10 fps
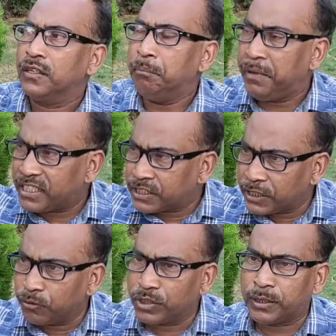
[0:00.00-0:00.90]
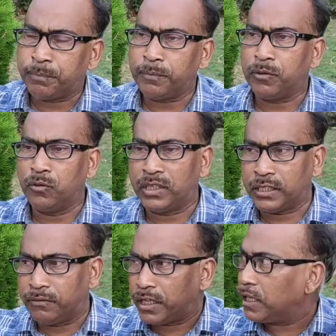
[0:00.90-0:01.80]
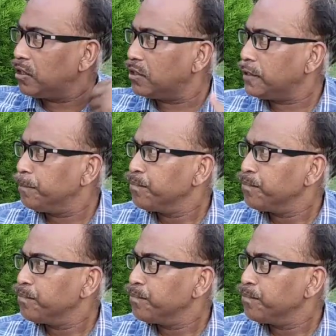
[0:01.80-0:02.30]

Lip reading: mixing with the people, whatever I learned.